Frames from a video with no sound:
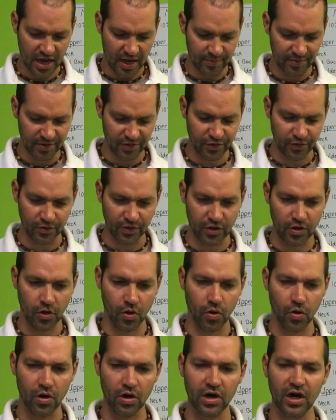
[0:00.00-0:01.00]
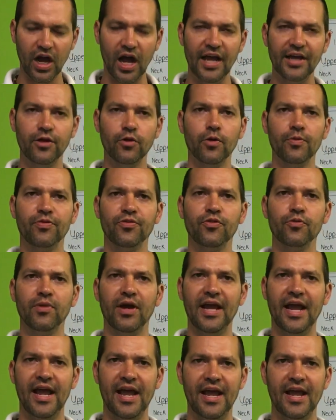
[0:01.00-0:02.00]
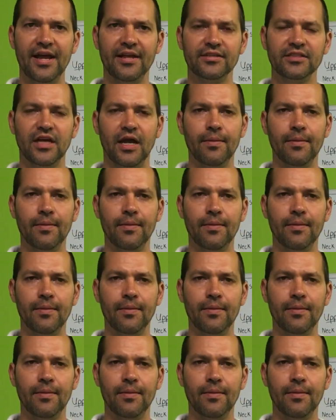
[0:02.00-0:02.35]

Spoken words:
I'm in through the core. I go through my hands.